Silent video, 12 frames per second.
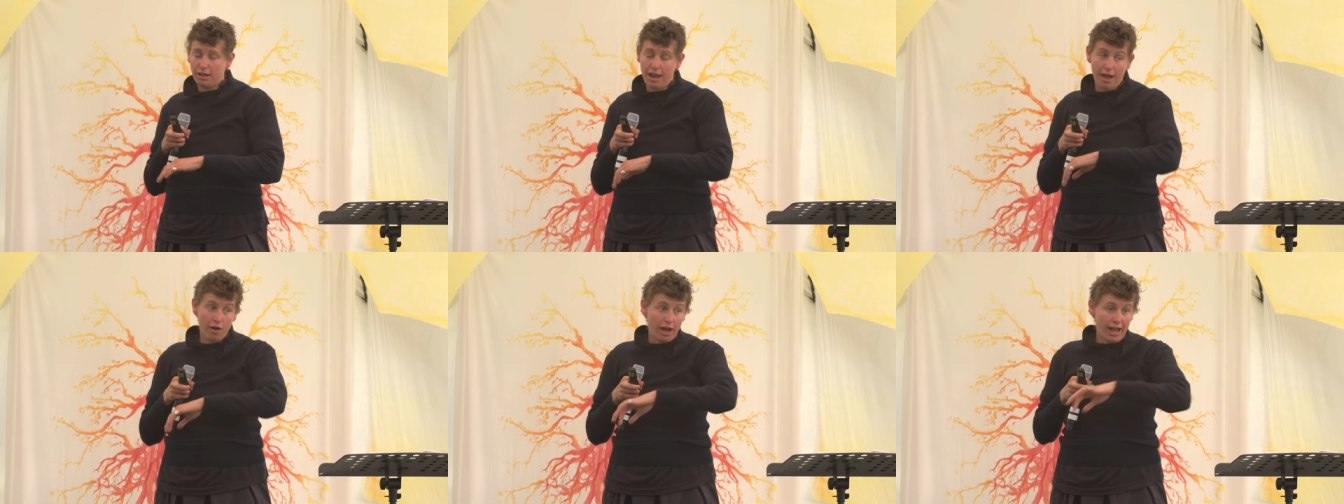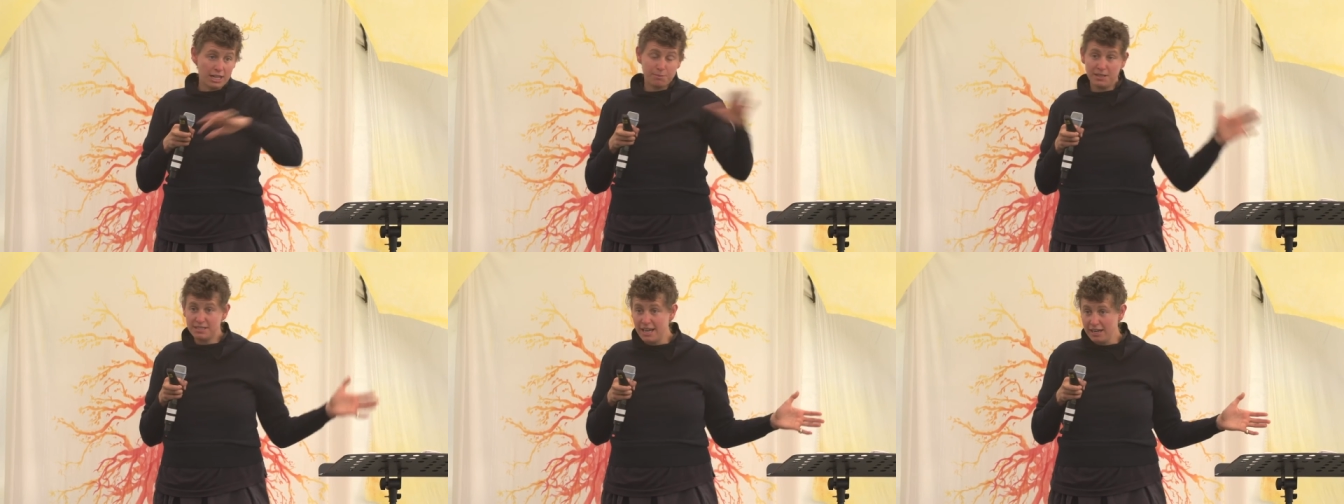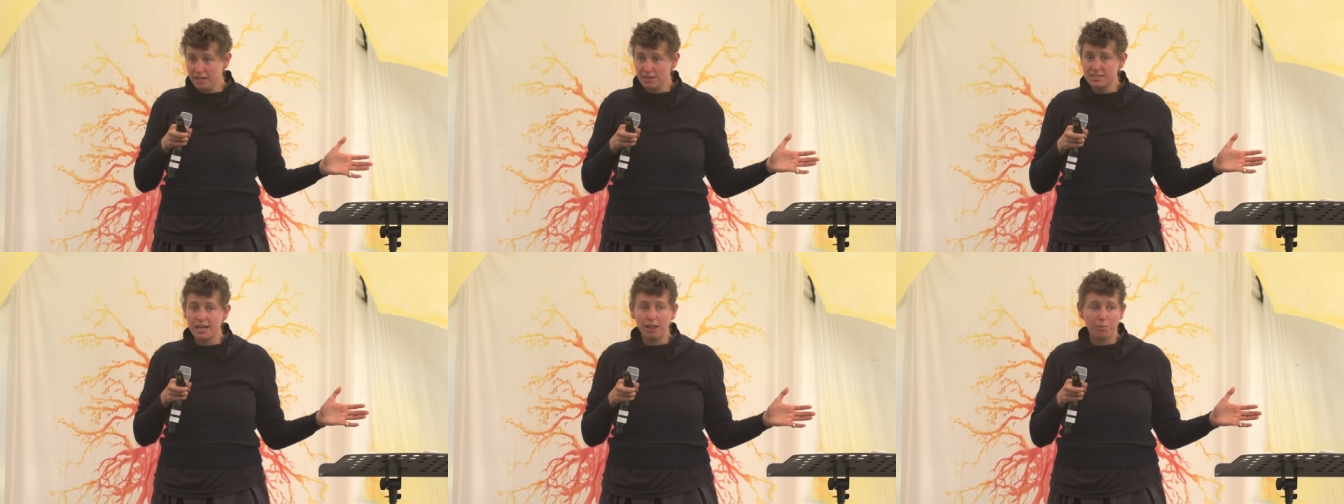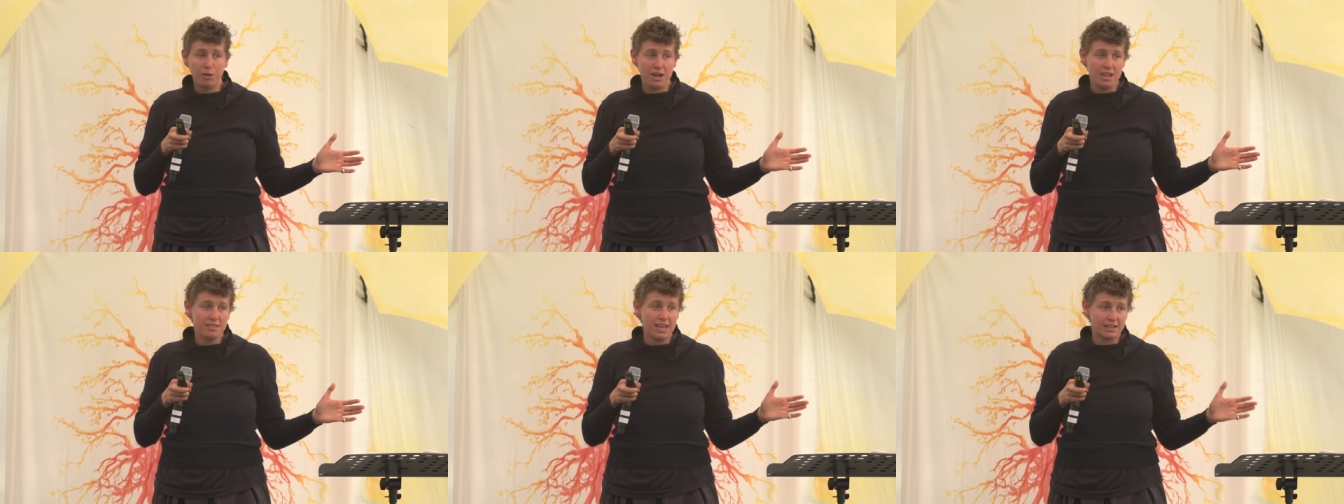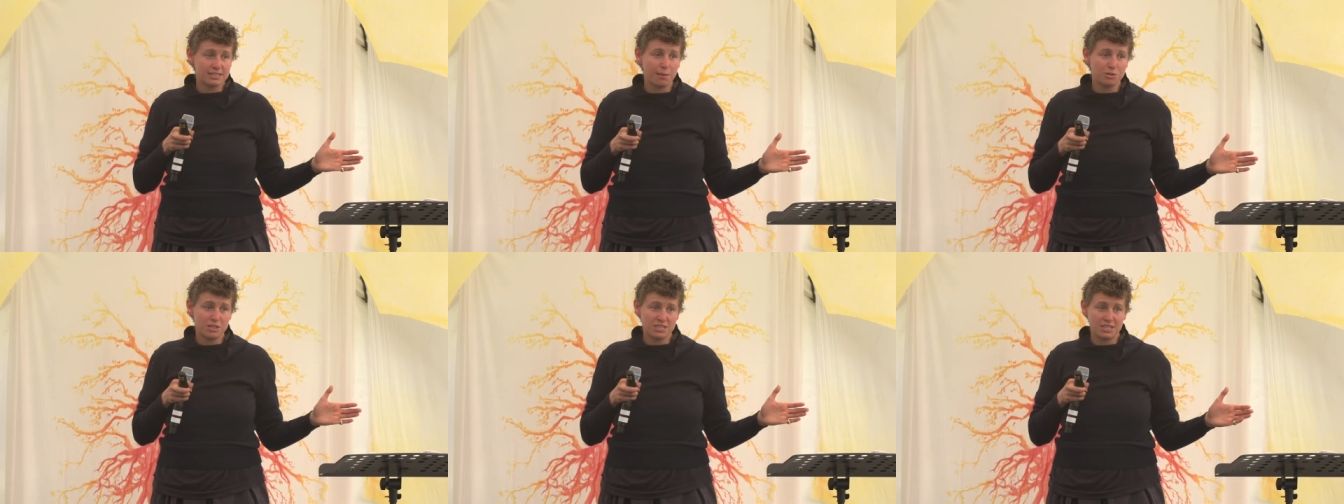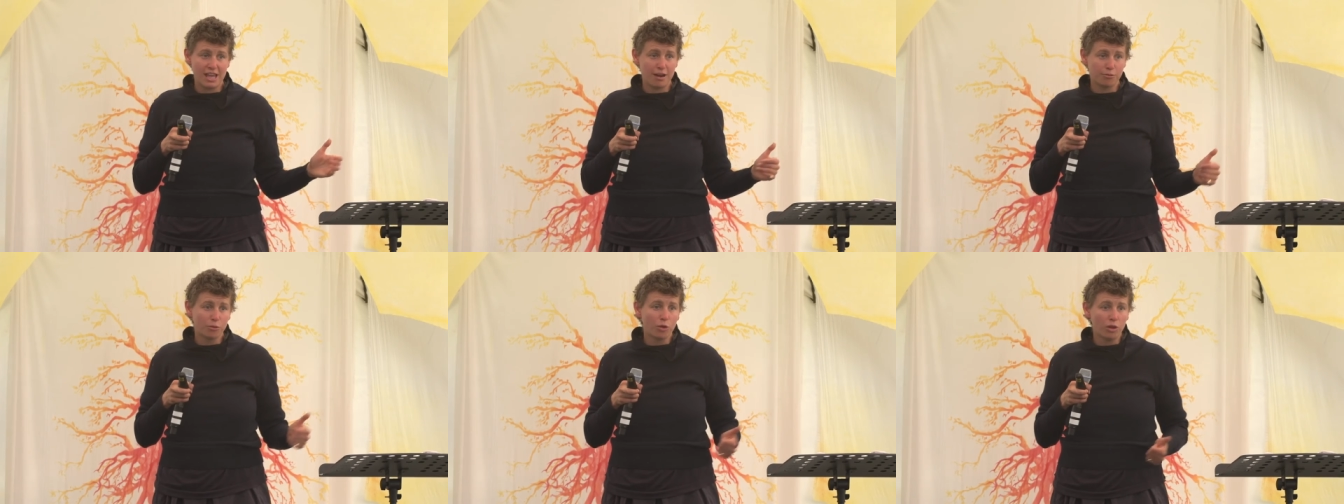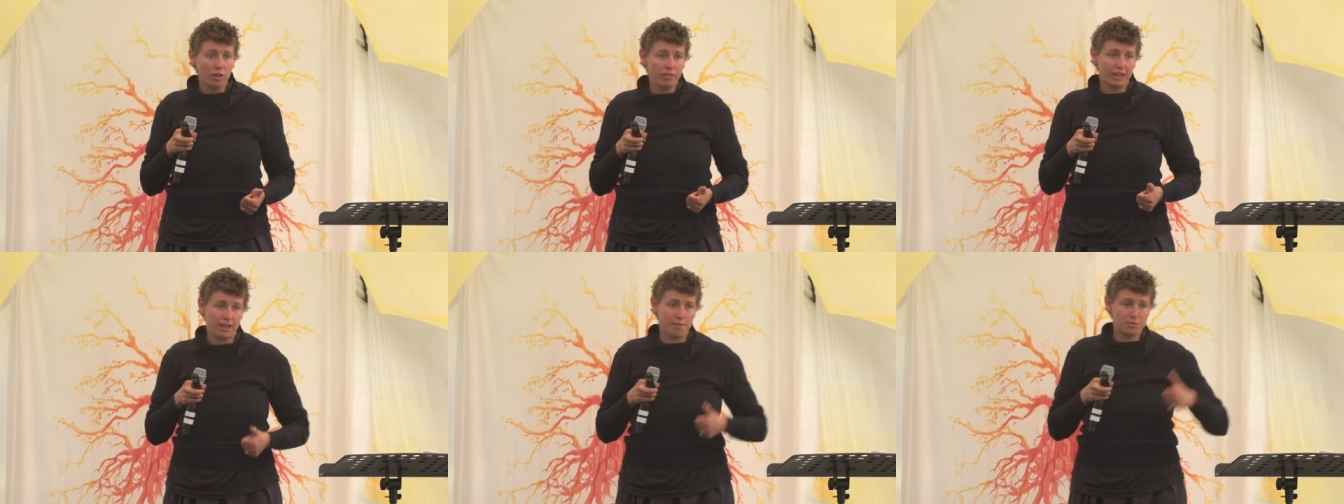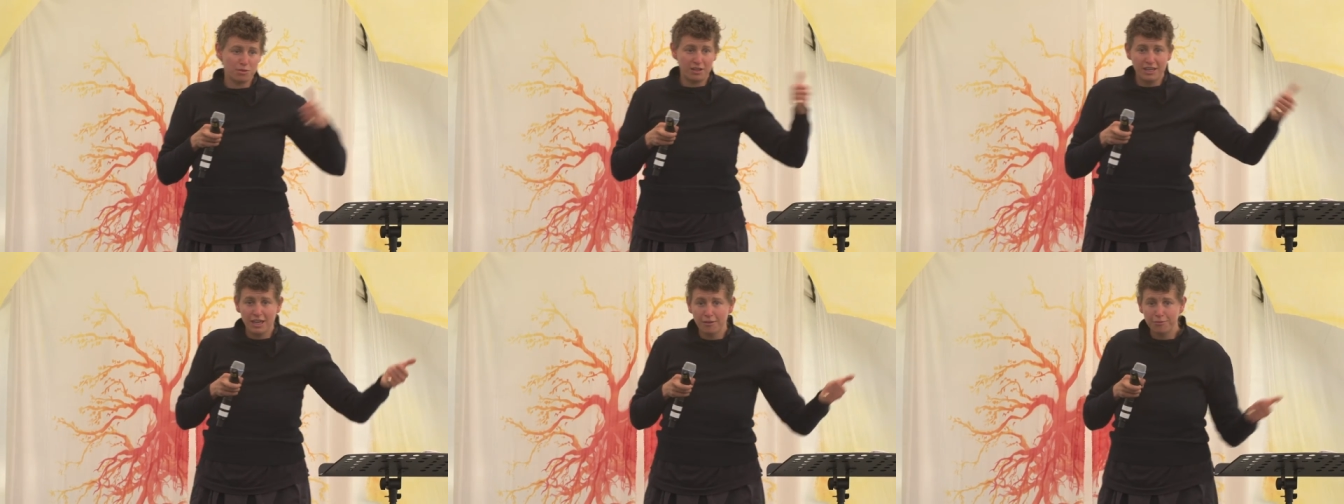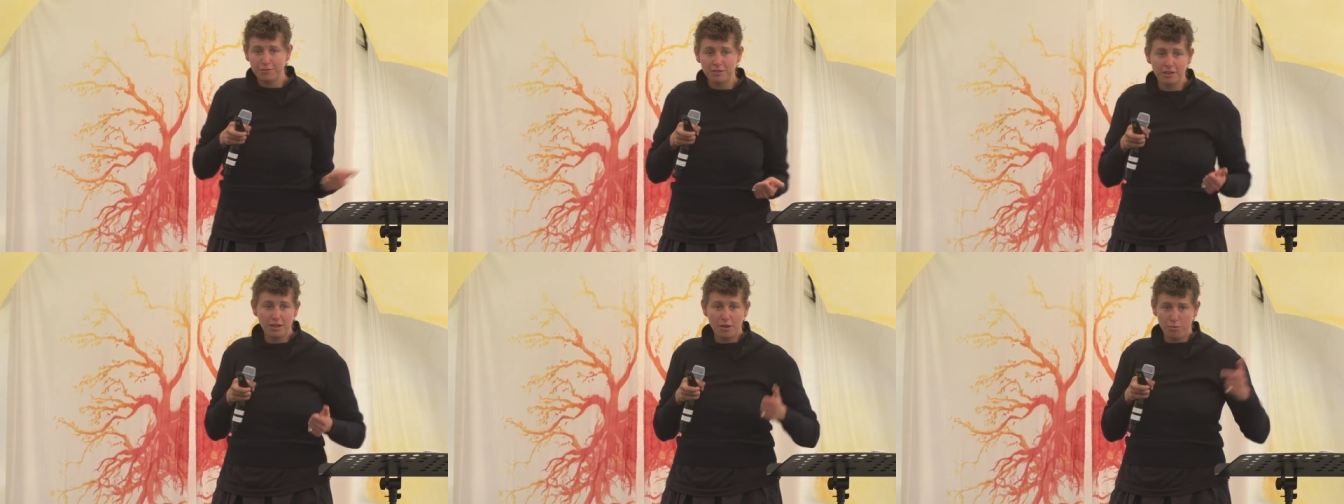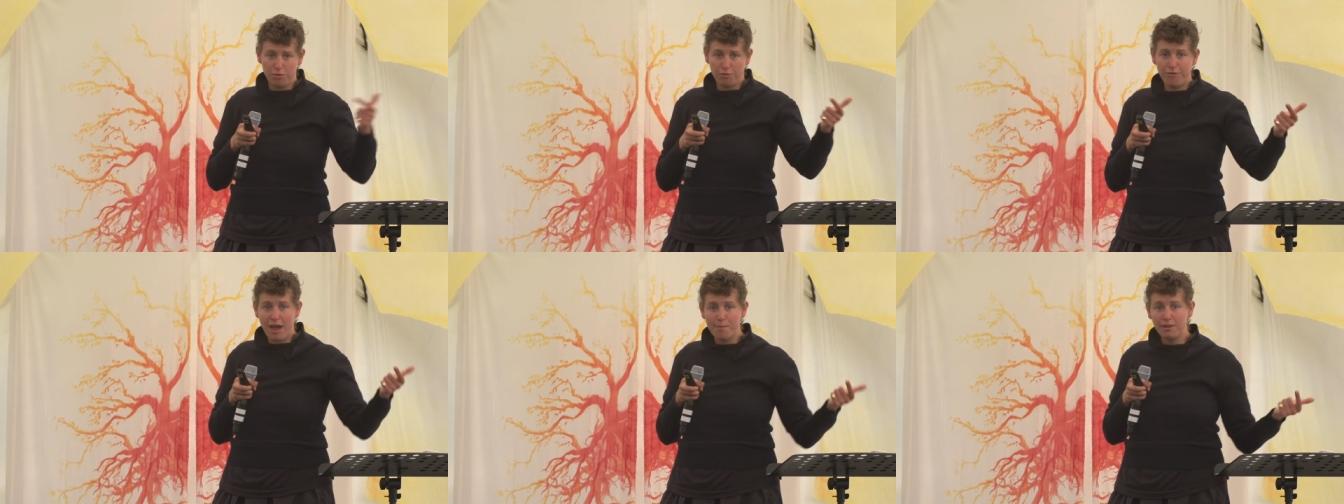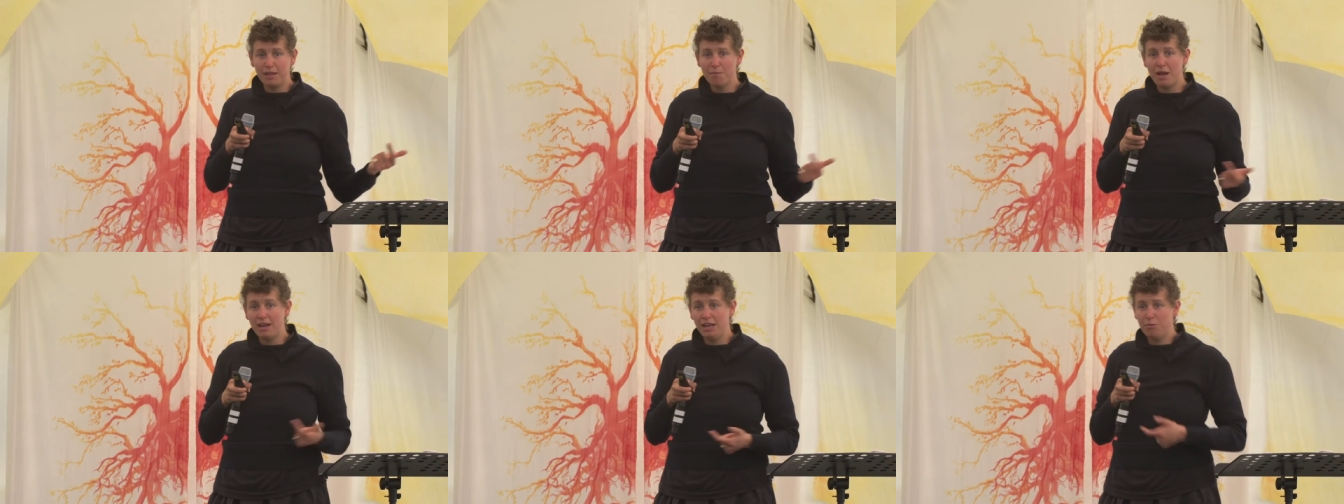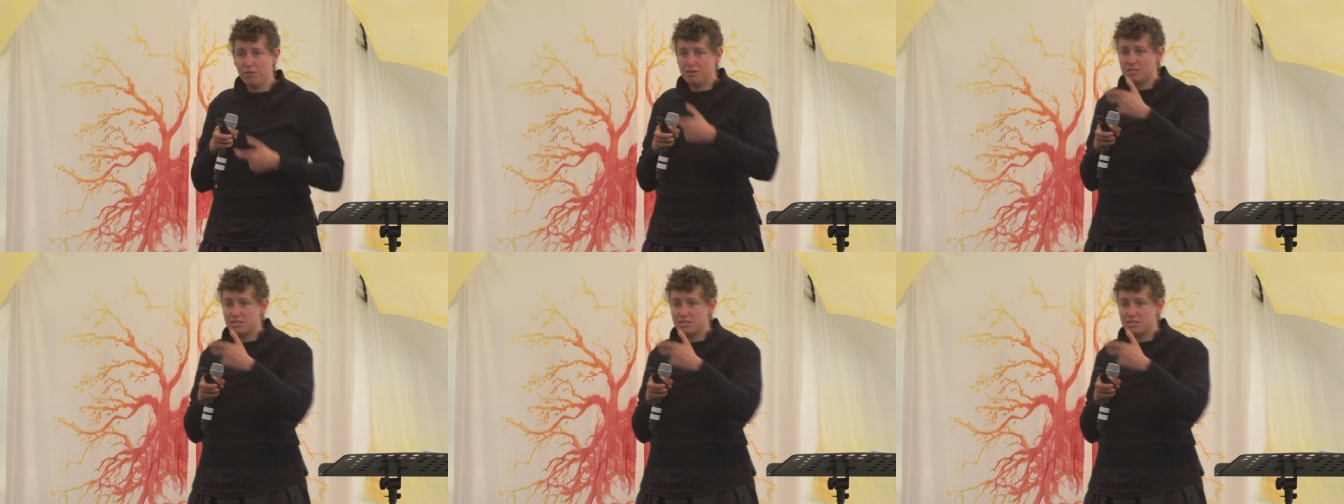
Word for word: Now, I spent 10 years celebrating the exceptions to that rule that comes with a gift, with a family money, with a